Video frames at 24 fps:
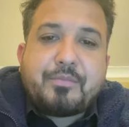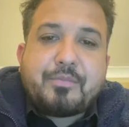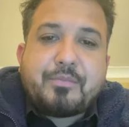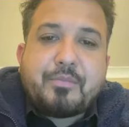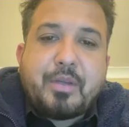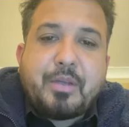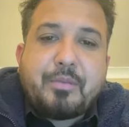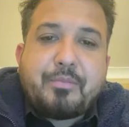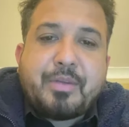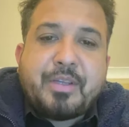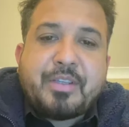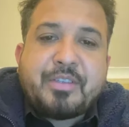
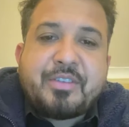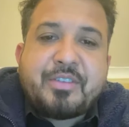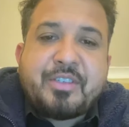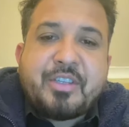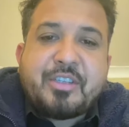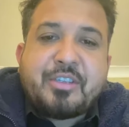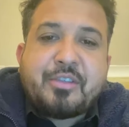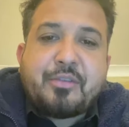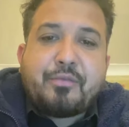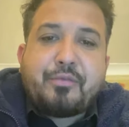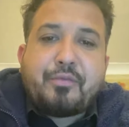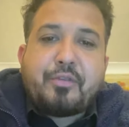my
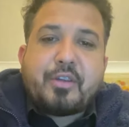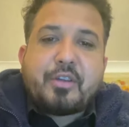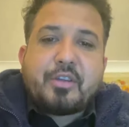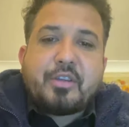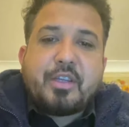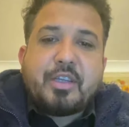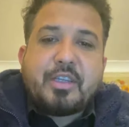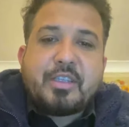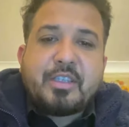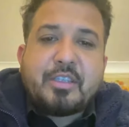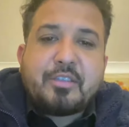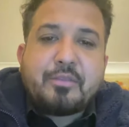presentation for
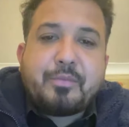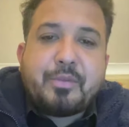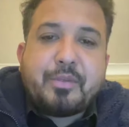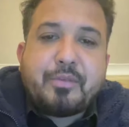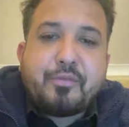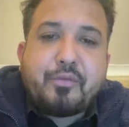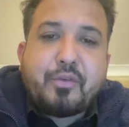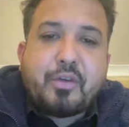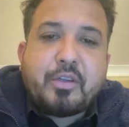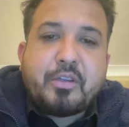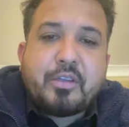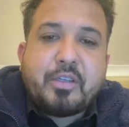the
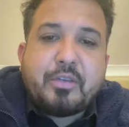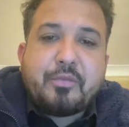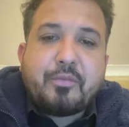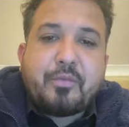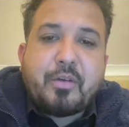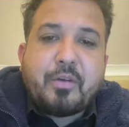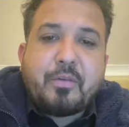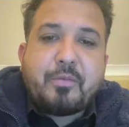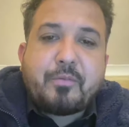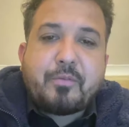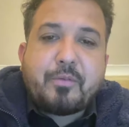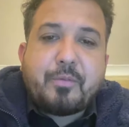assessment 1
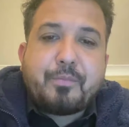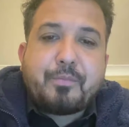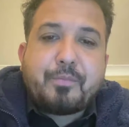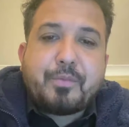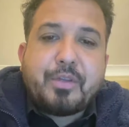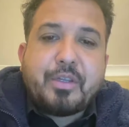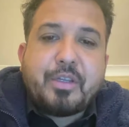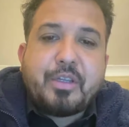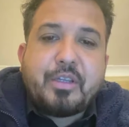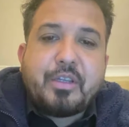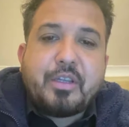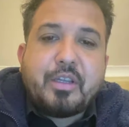of
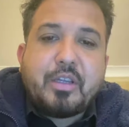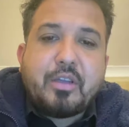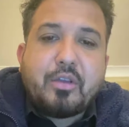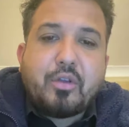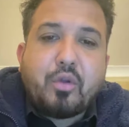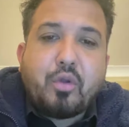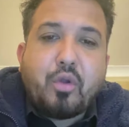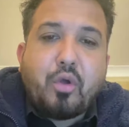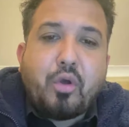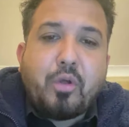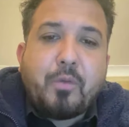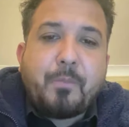company
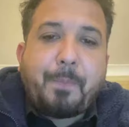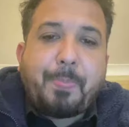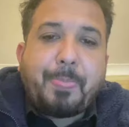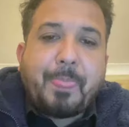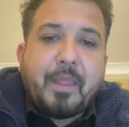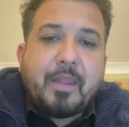law.